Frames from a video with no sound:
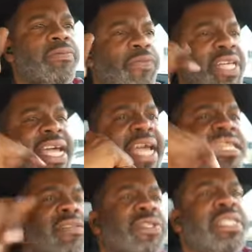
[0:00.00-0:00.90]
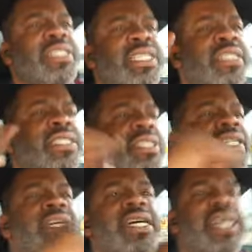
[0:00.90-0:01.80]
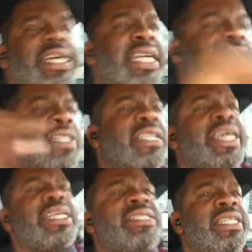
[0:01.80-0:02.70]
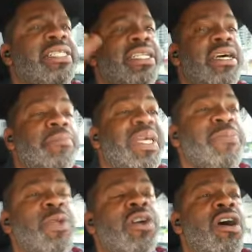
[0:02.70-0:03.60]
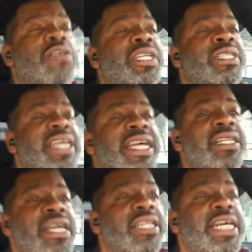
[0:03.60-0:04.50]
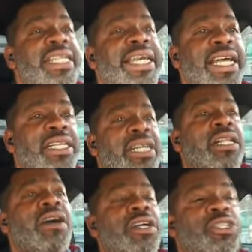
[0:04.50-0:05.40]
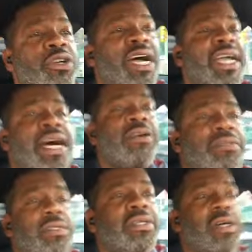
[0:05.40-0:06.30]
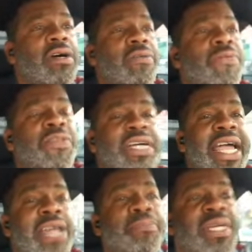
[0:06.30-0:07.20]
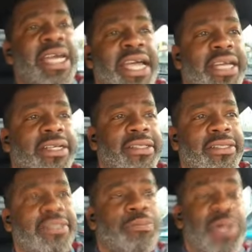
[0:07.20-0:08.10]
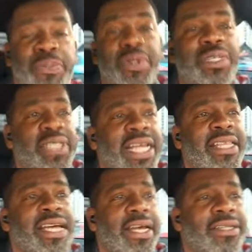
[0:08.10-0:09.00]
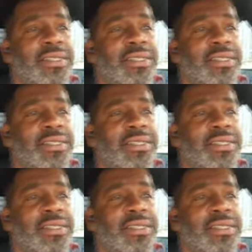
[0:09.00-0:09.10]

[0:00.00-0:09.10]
For the end of this season, into the next season, people are already saying, let Caitlin Clark try out for the NBA. People are saying that.